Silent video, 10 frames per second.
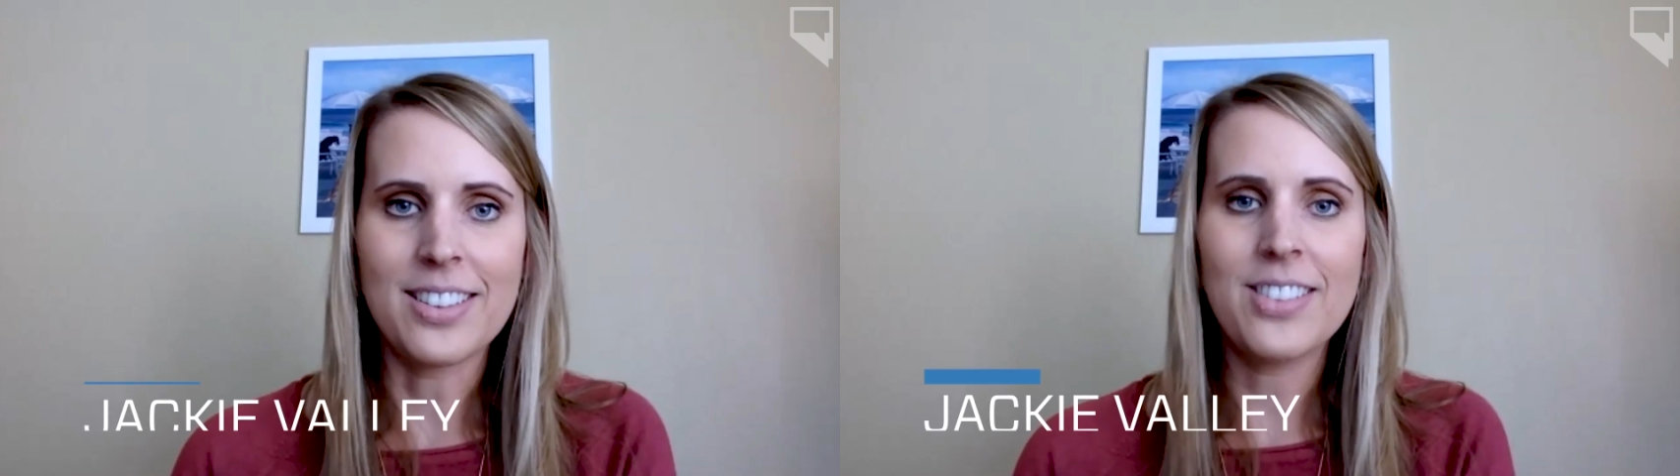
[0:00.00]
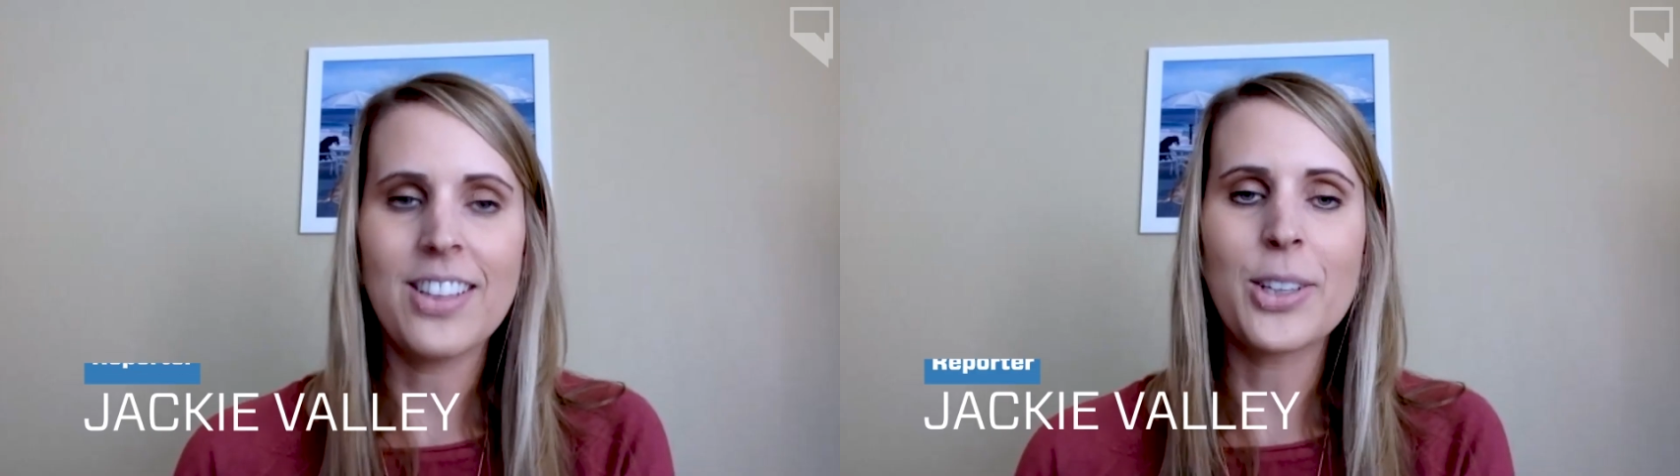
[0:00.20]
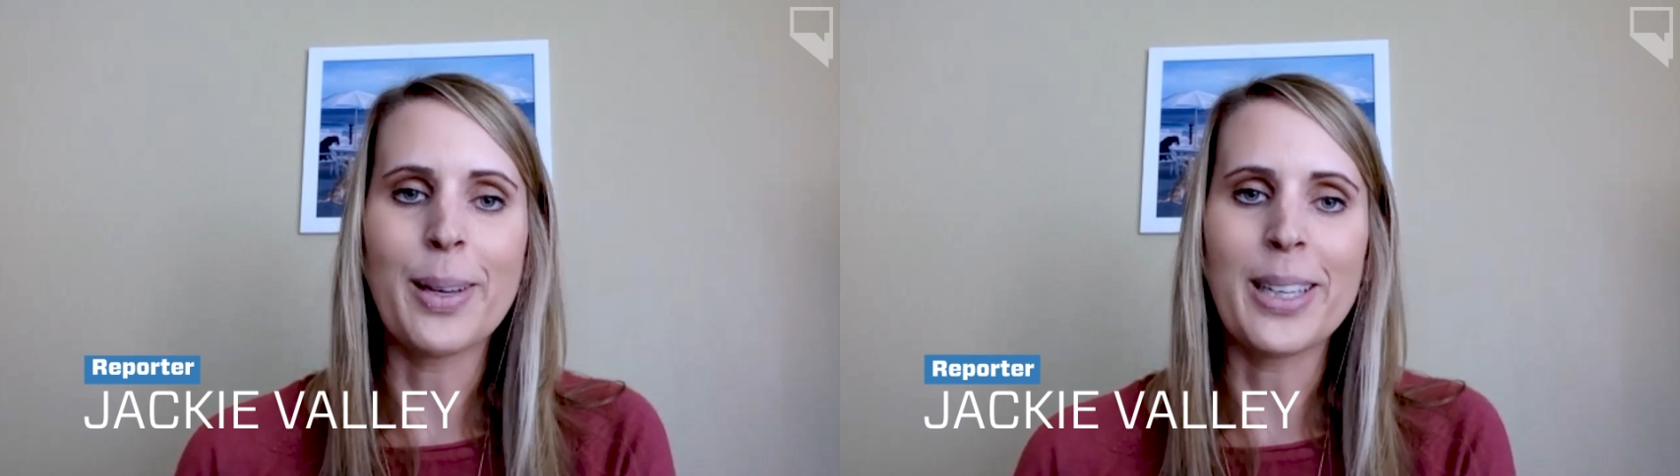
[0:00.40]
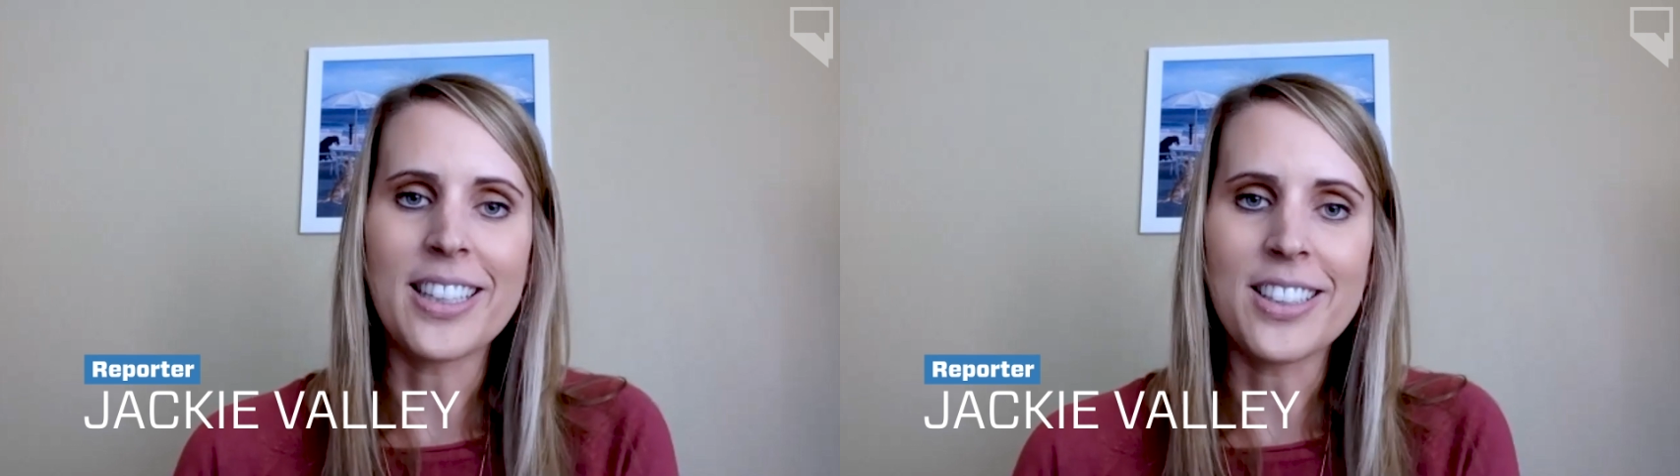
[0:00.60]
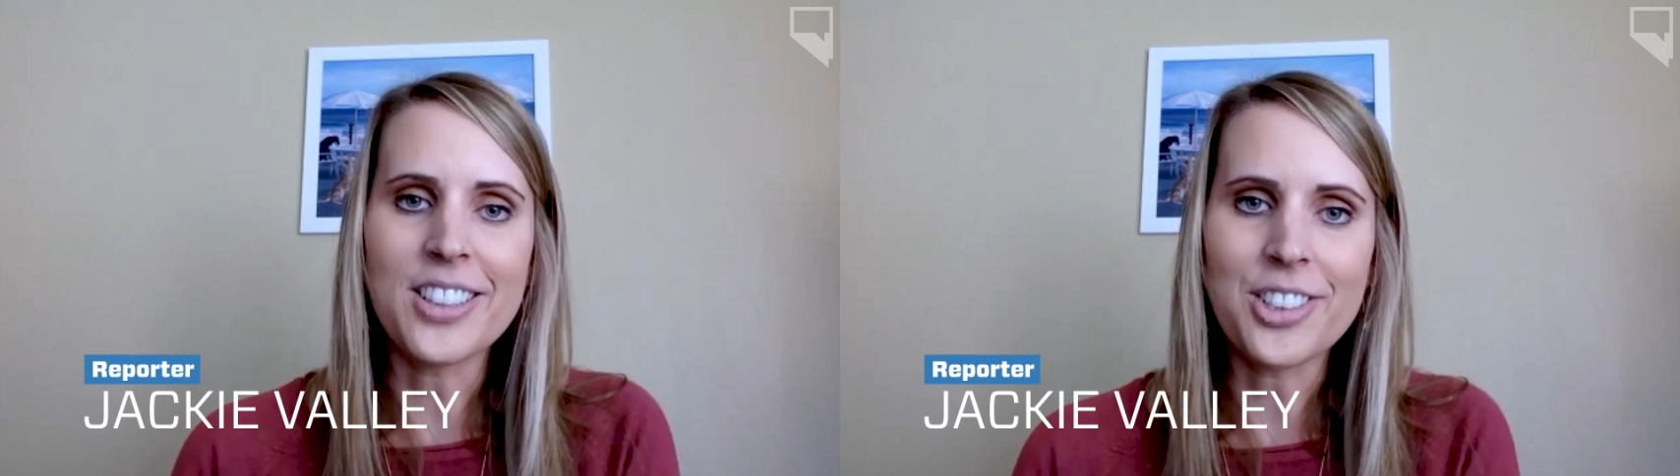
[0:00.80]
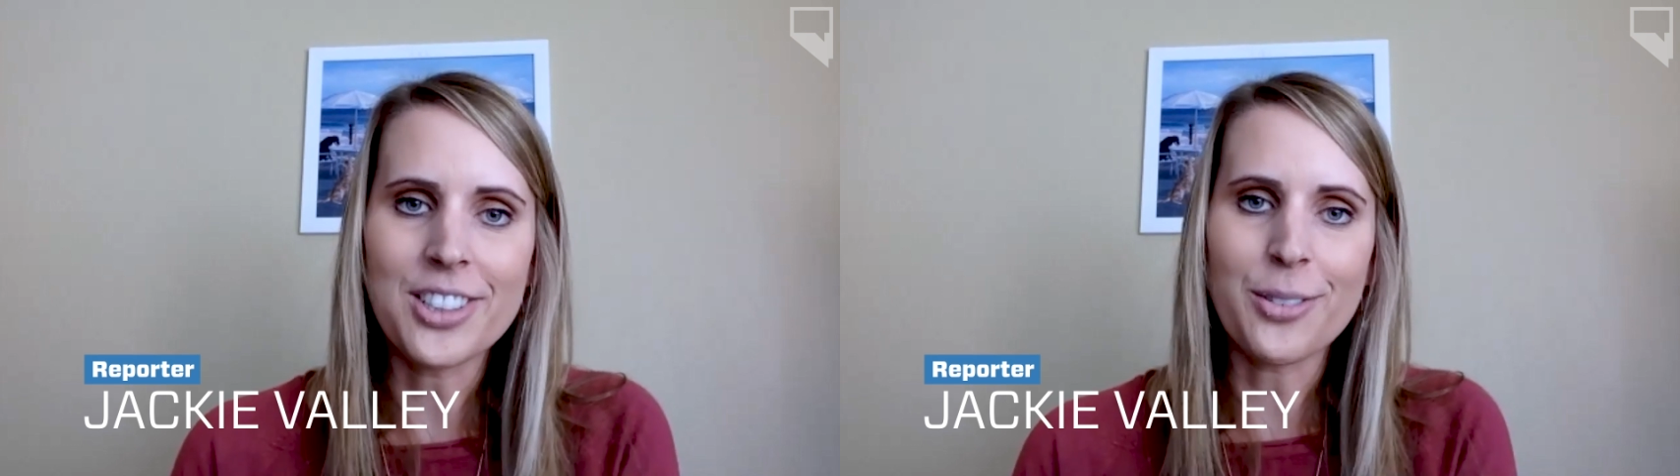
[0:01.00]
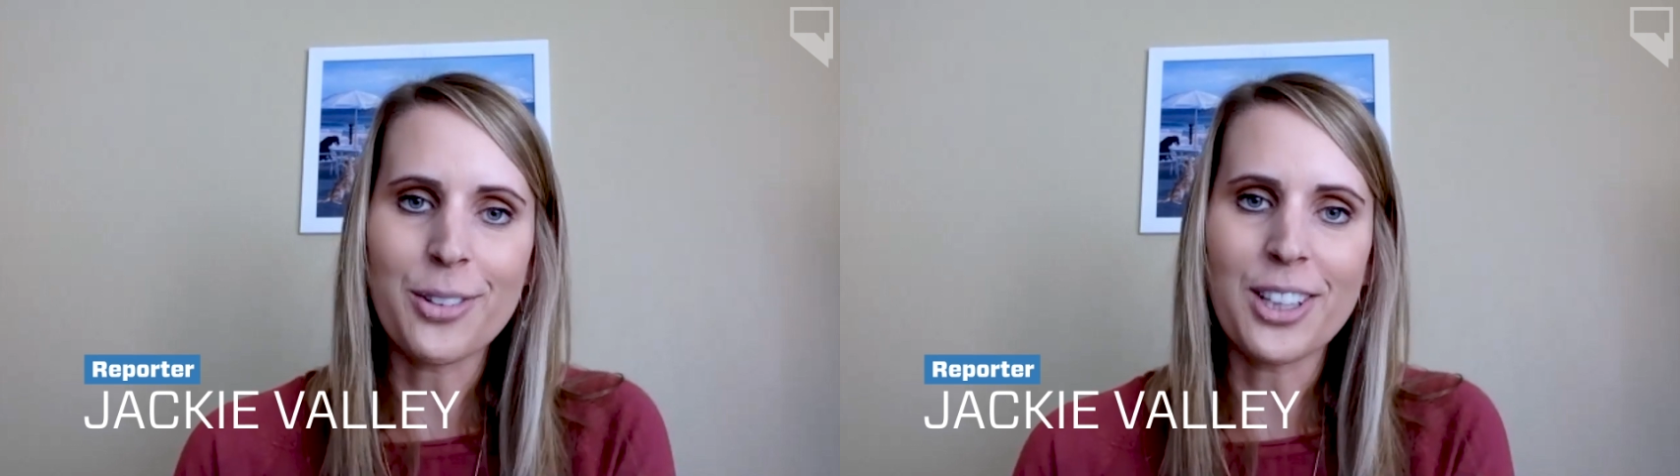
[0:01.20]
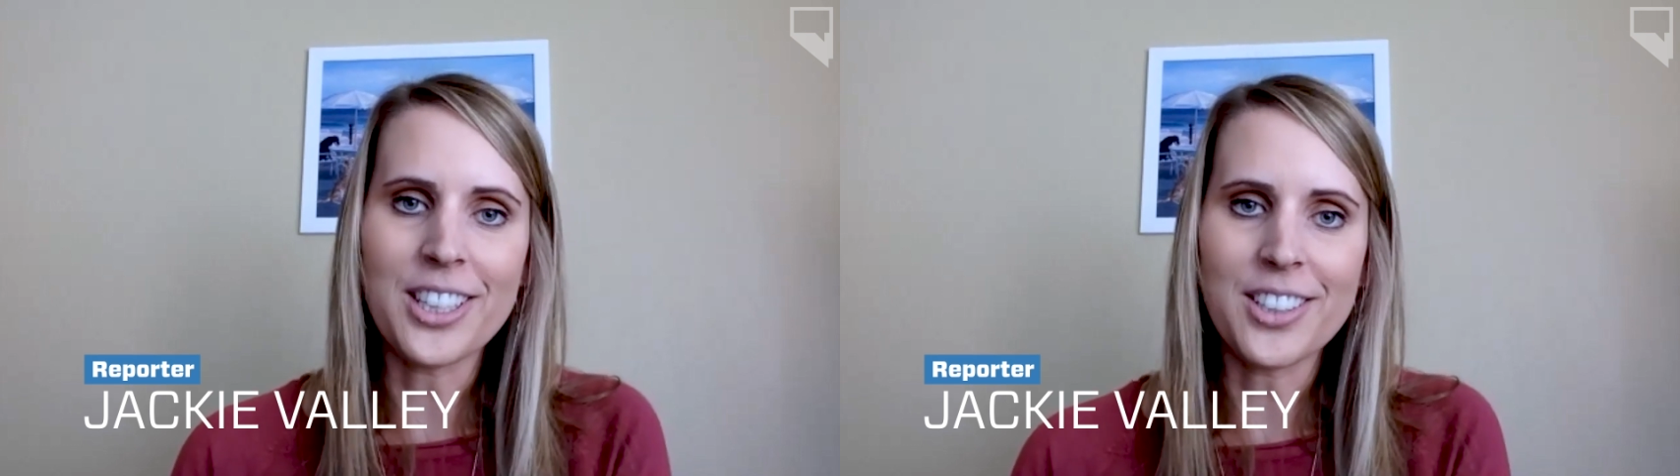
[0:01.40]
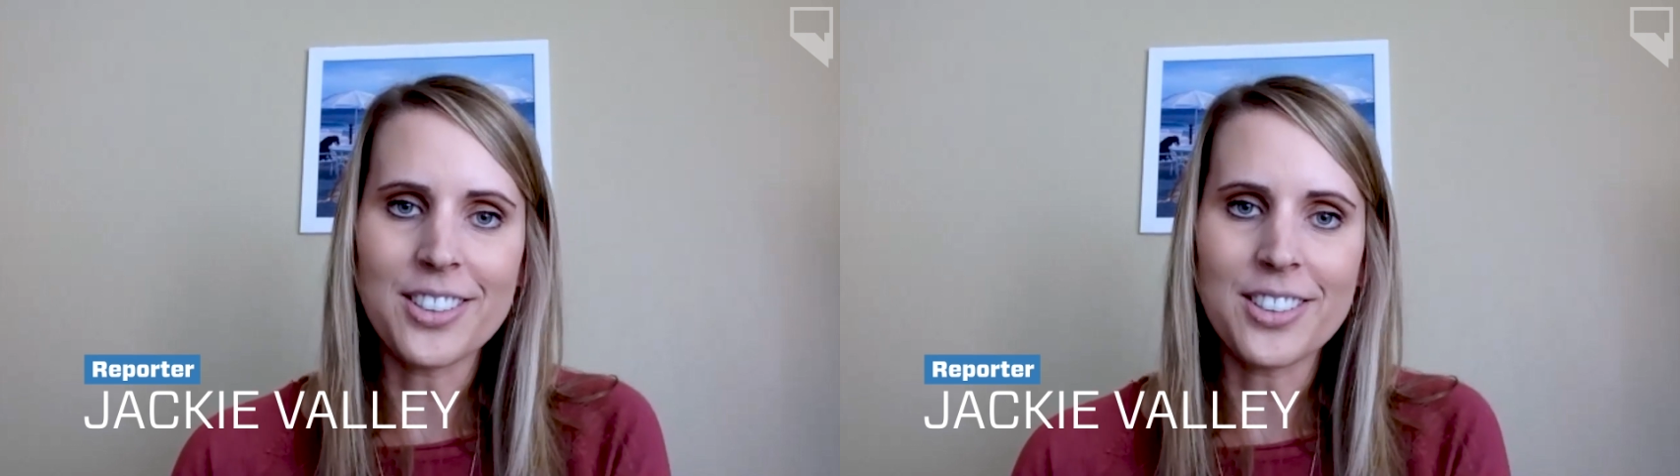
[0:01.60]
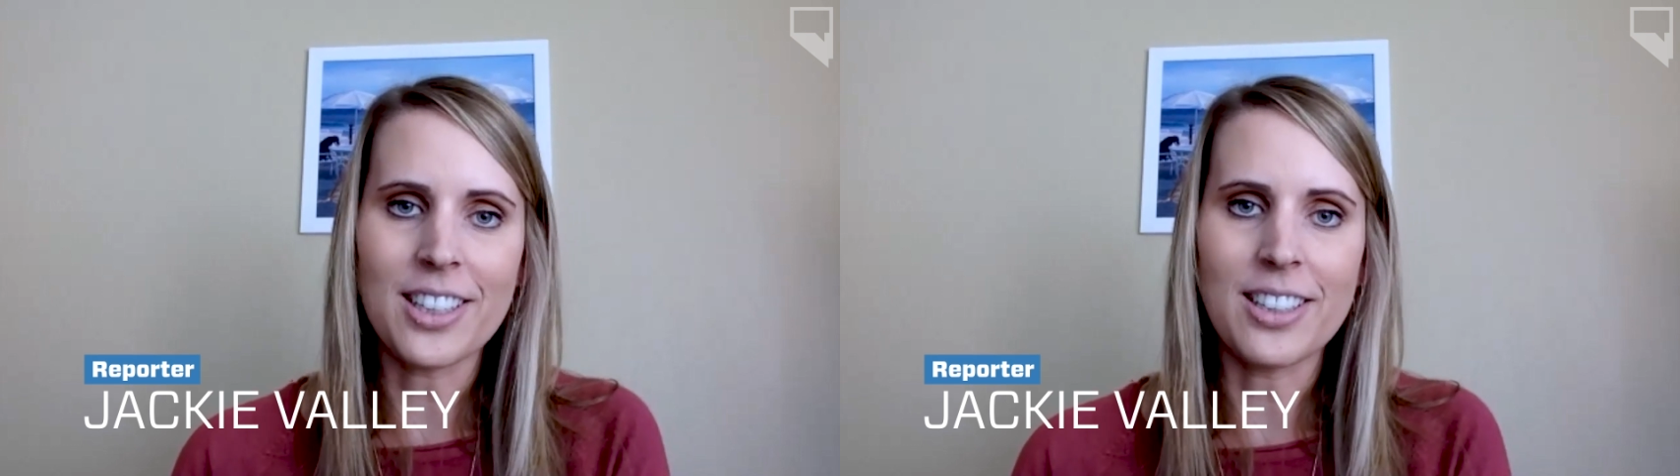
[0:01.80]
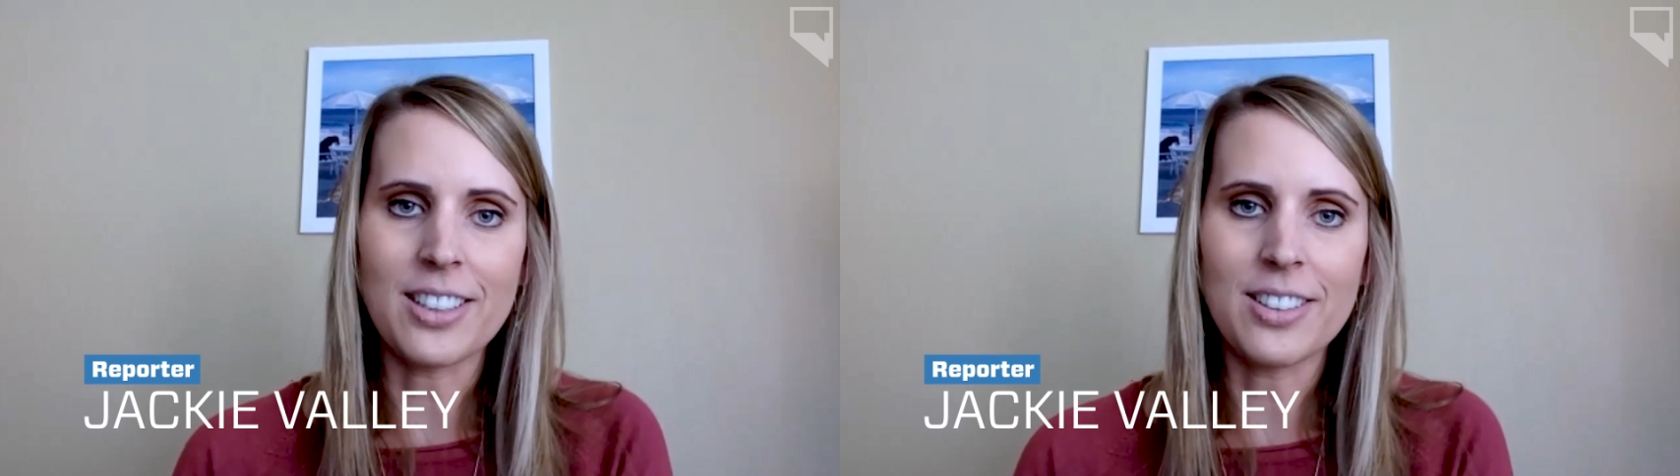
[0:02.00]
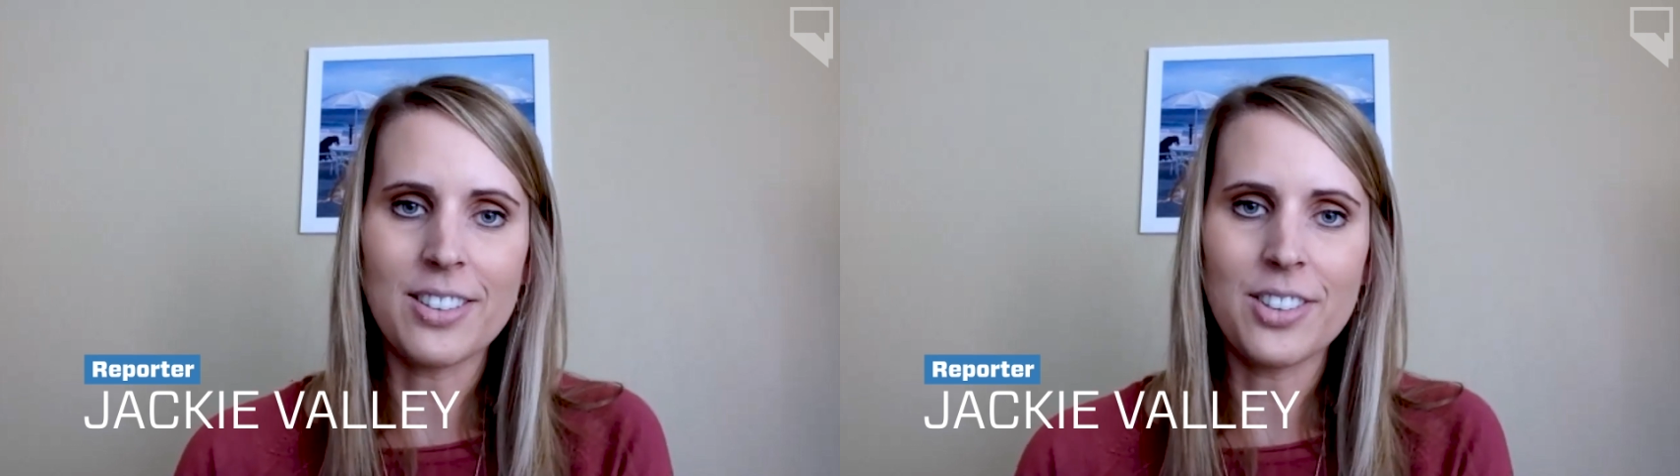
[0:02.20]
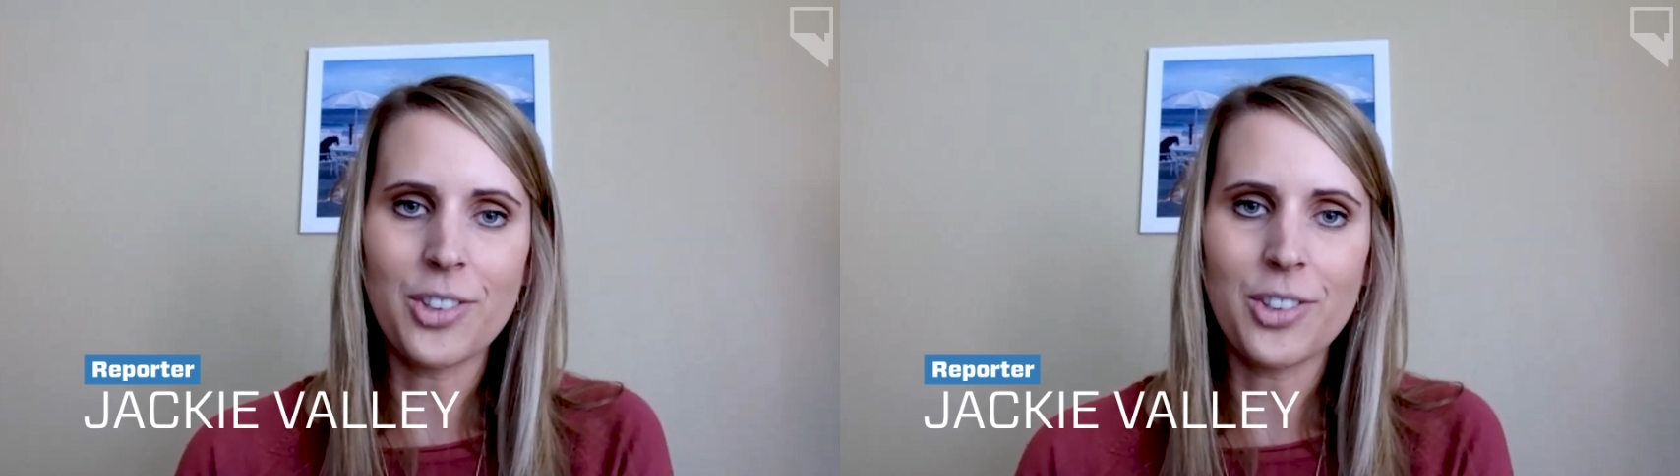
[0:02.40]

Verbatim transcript: Like many industries over the years, uh,